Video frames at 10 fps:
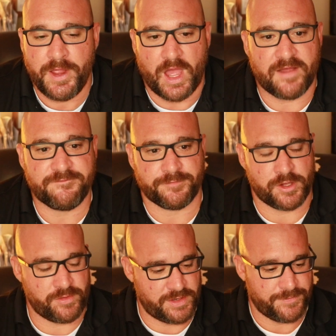I've
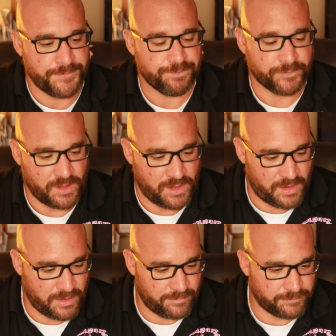flown it
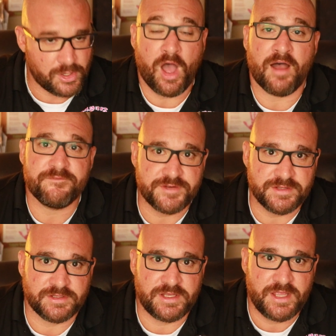
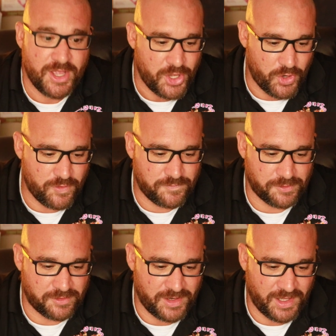confidently
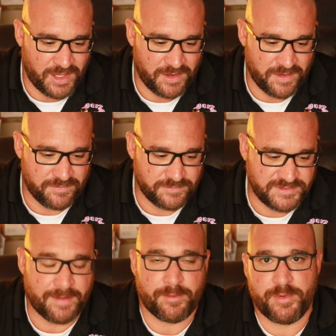over
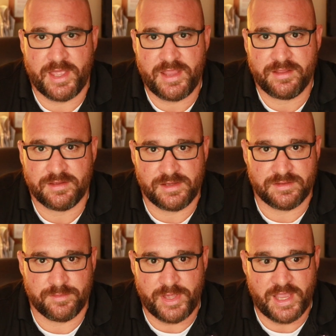Tampa Bay,
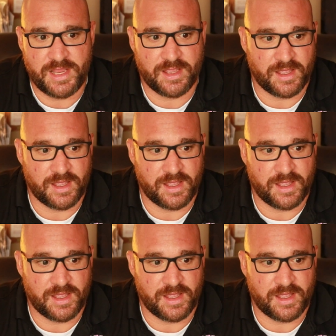in the Bay.